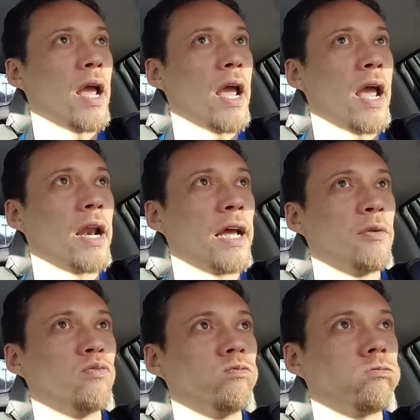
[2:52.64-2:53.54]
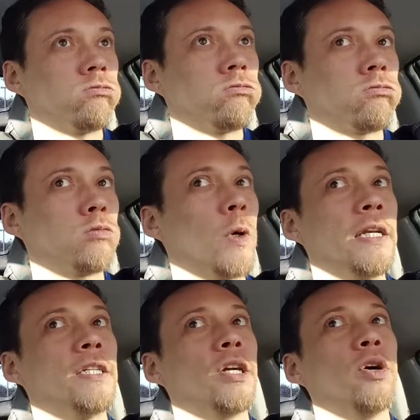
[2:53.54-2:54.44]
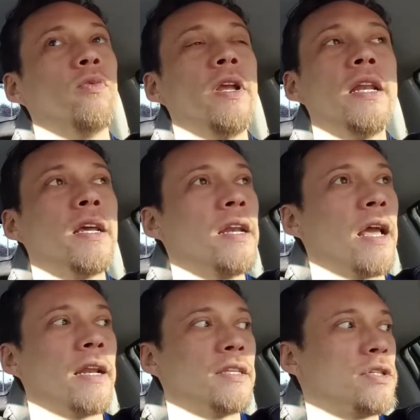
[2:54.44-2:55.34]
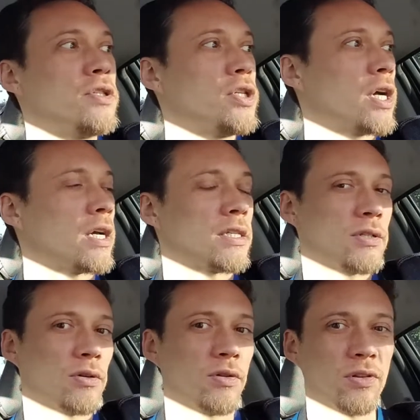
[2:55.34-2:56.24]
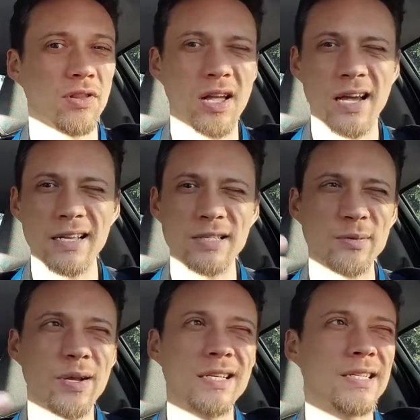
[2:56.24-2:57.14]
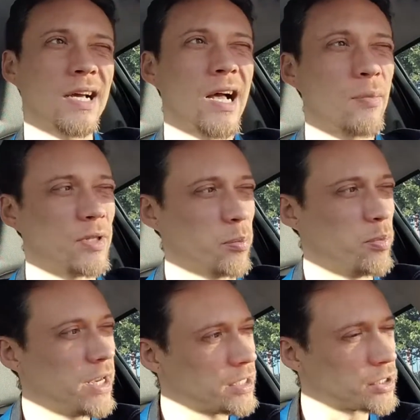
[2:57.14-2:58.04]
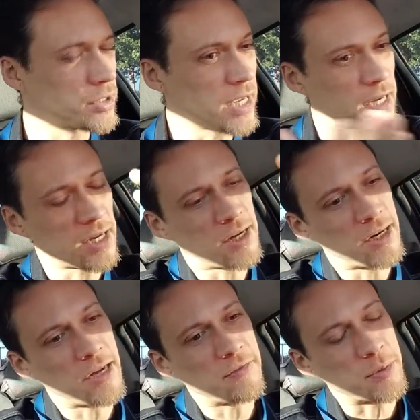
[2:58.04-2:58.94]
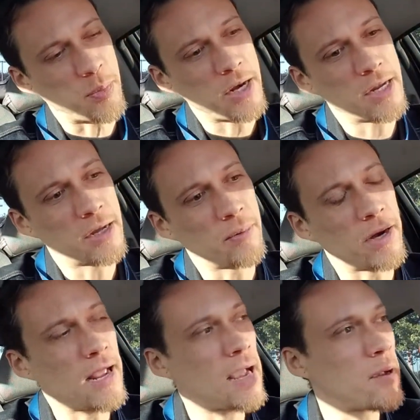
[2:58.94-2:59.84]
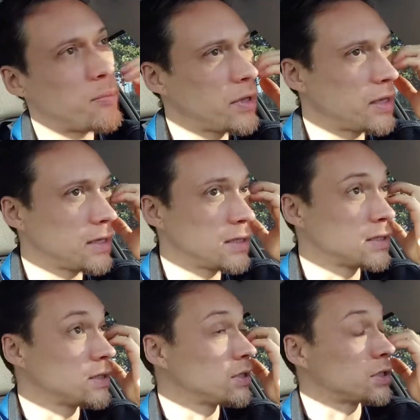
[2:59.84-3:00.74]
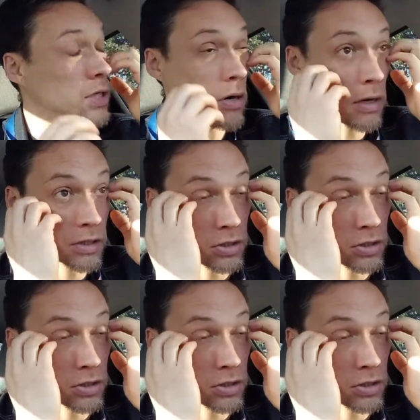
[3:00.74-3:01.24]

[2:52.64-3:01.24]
and I went to go read it, and it's just, all the lines are messed up, and the pictures get cut off depending on what happens, and just, it's